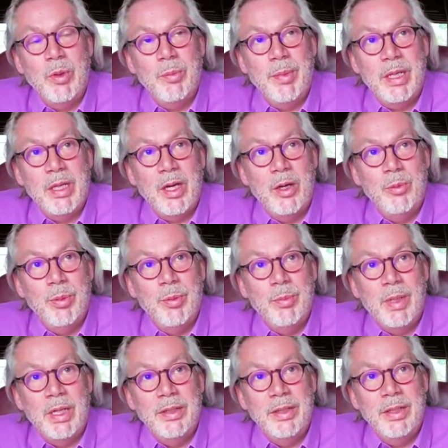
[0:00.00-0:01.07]
with being
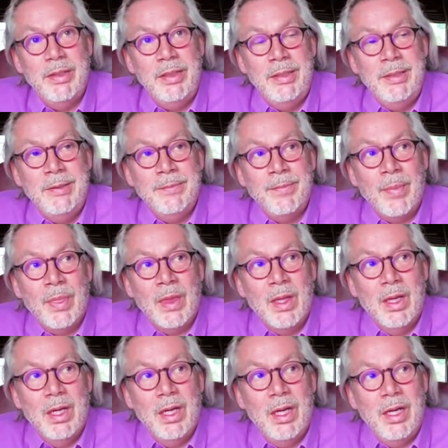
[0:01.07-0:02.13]
open-minded.
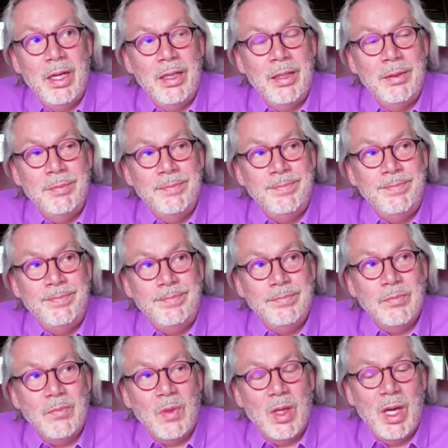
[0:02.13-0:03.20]
Mm-hmm. Um,
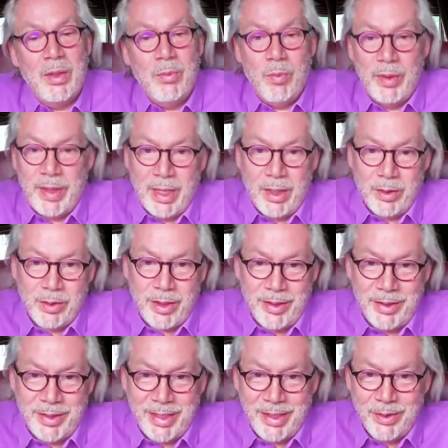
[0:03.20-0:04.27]
and without
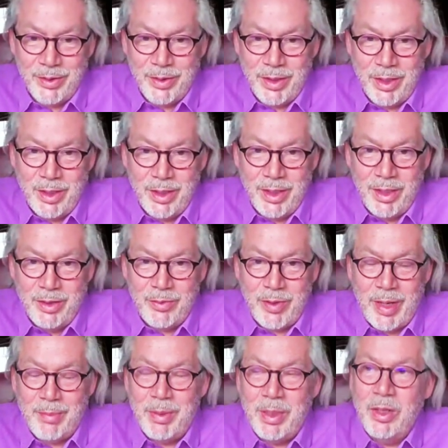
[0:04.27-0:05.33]
going down a, a,
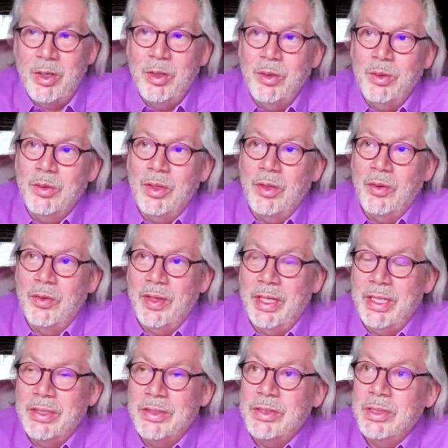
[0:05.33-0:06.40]
rabbit hole on
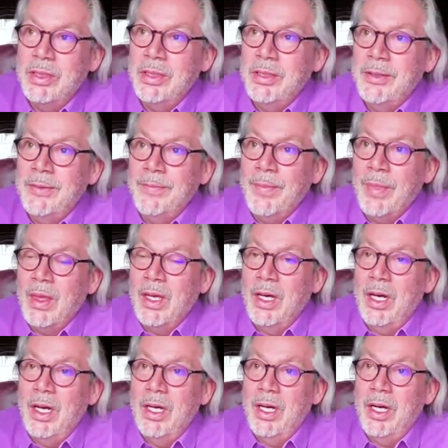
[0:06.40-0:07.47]
this, yeah,
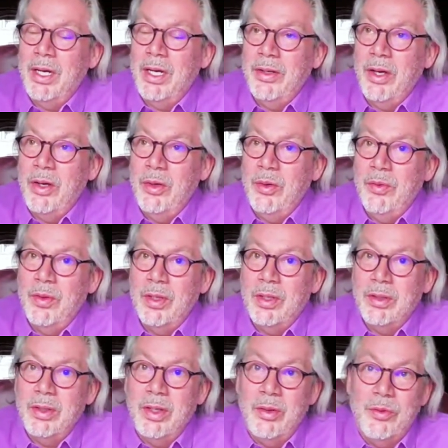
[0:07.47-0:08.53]
I know that
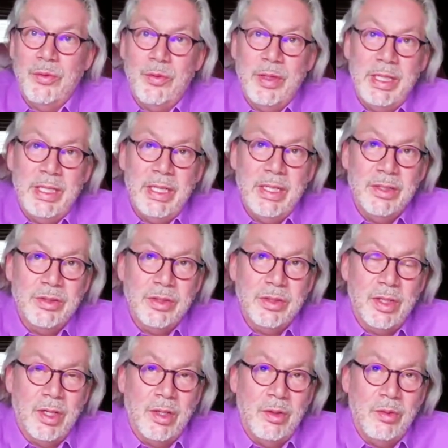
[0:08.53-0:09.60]
you know three years
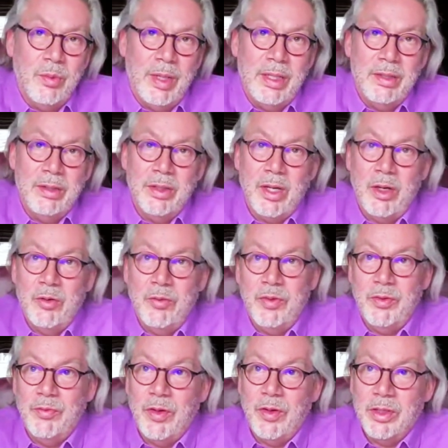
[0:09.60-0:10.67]
ago when
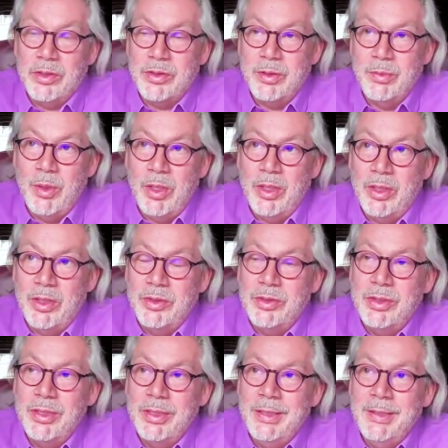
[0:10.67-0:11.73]
COVID first
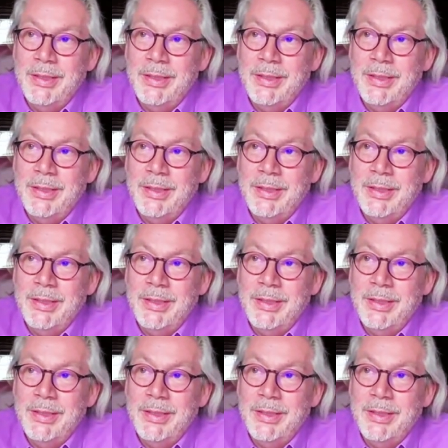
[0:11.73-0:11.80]
emerged,